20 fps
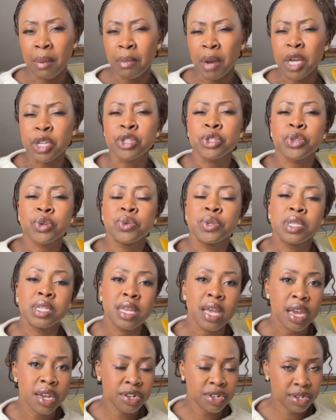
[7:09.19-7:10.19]

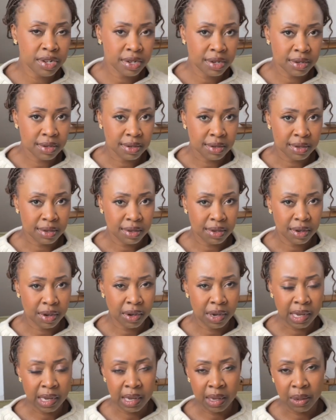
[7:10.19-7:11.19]
association
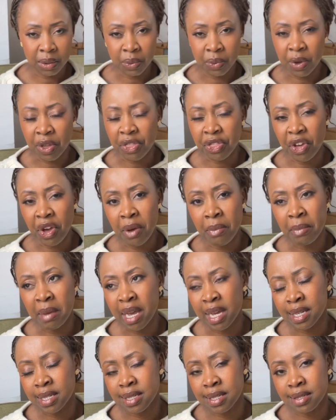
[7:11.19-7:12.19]
with
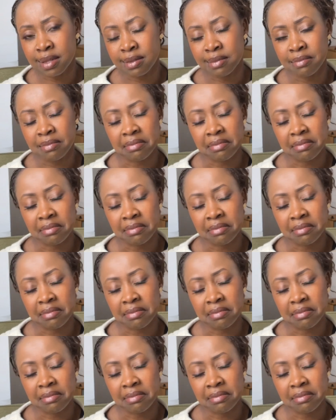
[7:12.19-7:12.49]
Hermes.